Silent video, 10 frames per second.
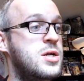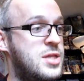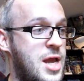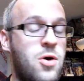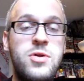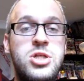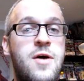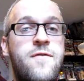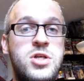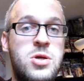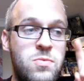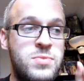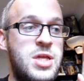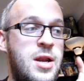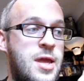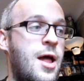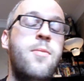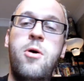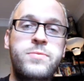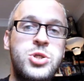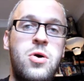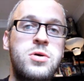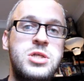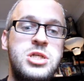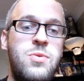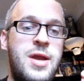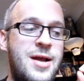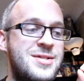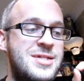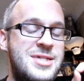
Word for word: Take all the stuff because I'm staying at Kelly Bob's Rocks this weekend.